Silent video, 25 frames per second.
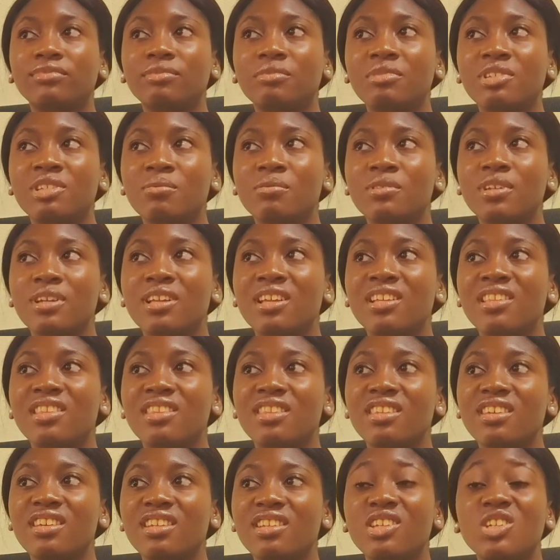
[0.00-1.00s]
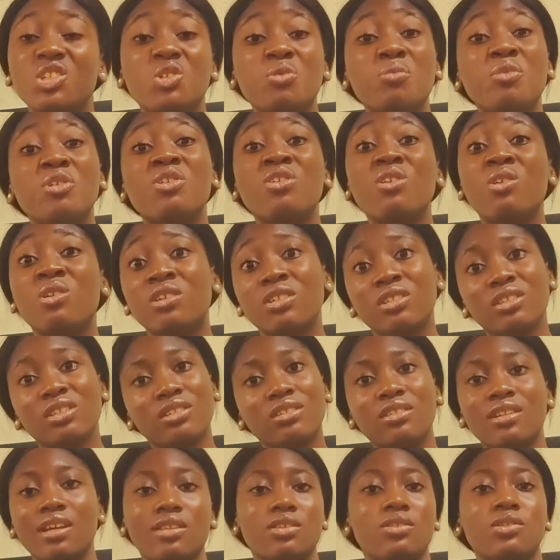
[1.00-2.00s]
Most important thing should be God.
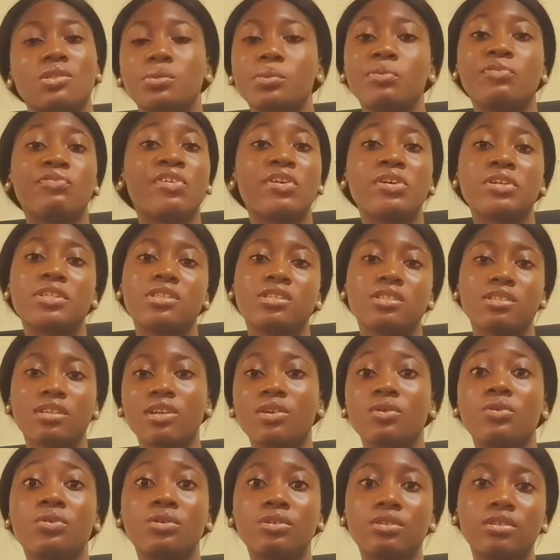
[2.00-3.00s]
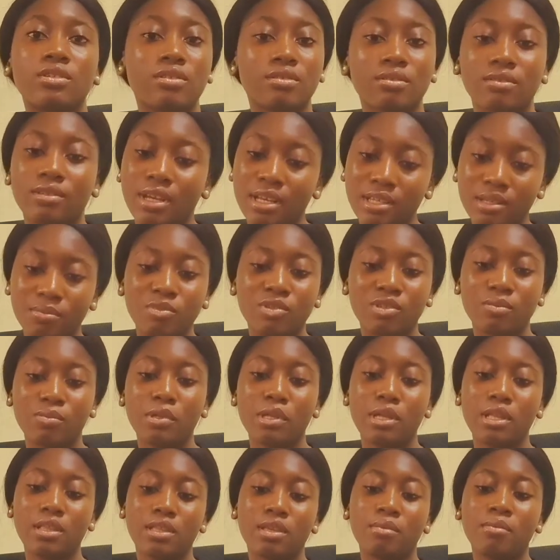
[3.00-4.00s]
It's a very sincere God. That's the most
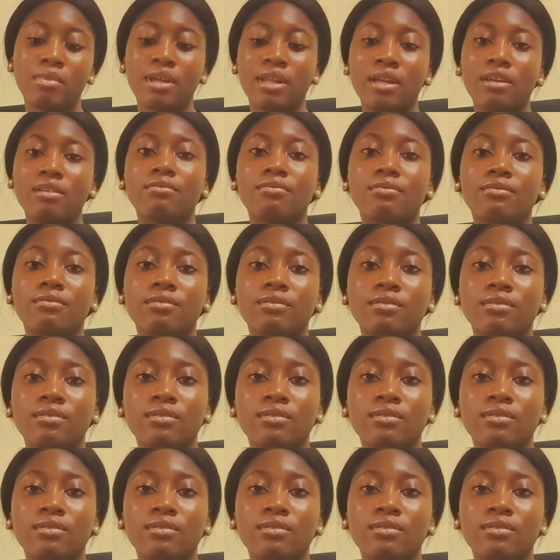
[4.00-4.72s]
important thing.